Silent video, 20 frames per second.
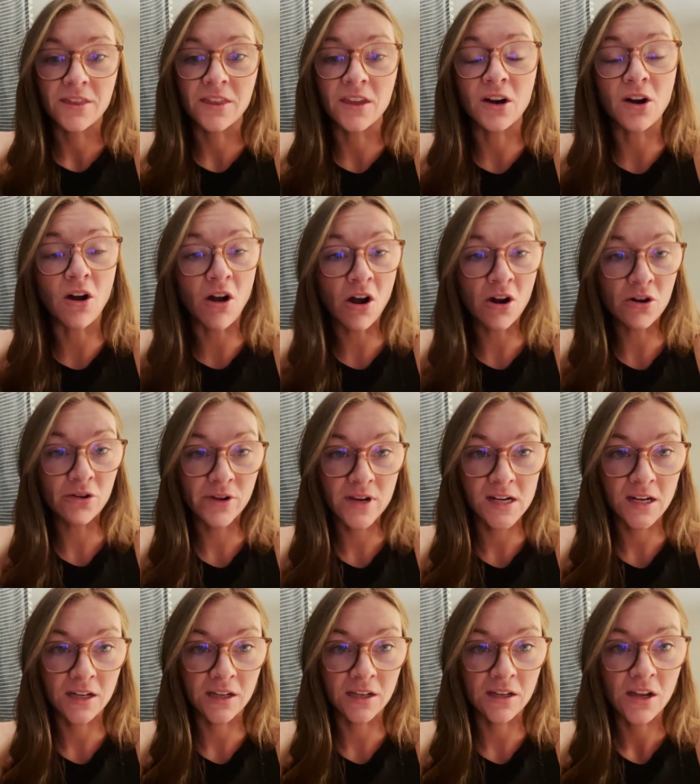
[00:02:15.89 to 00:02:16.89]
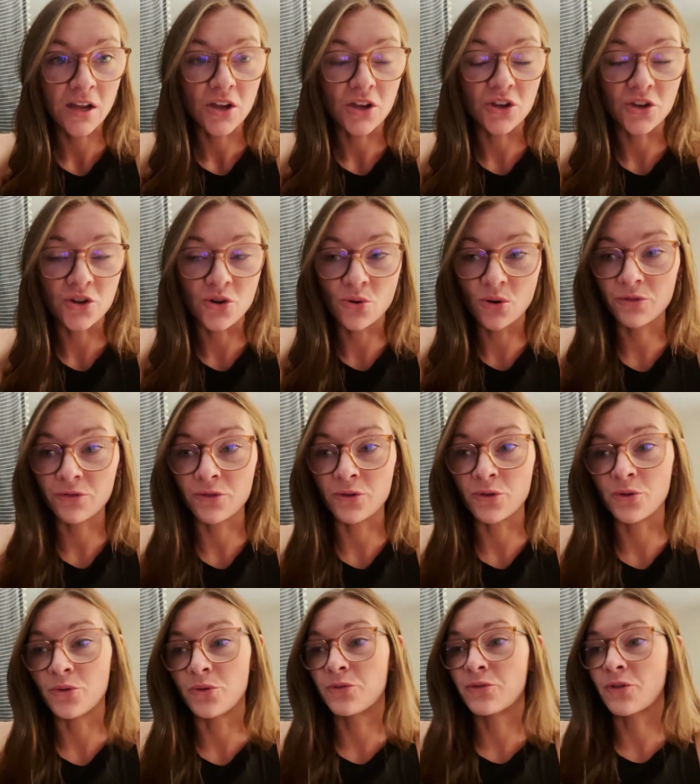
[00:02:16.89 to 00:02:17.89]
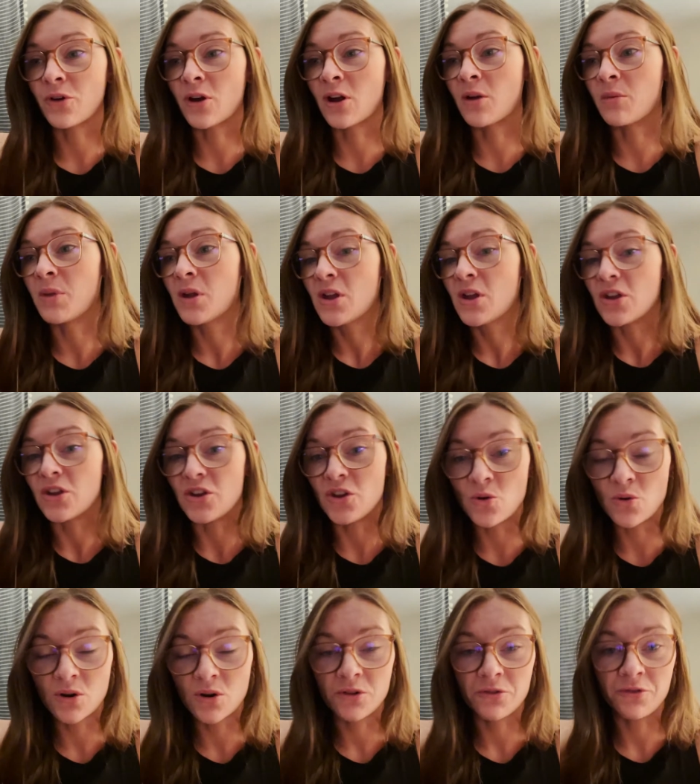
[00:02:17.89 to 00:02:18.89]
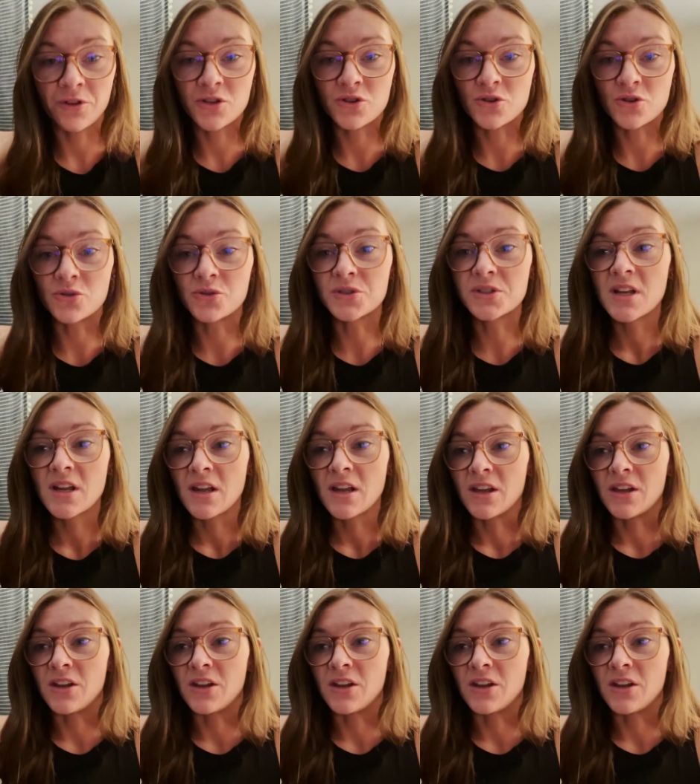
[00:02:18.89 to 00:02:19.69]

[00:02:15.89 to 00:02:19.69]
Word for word: that are eating your food from your officials,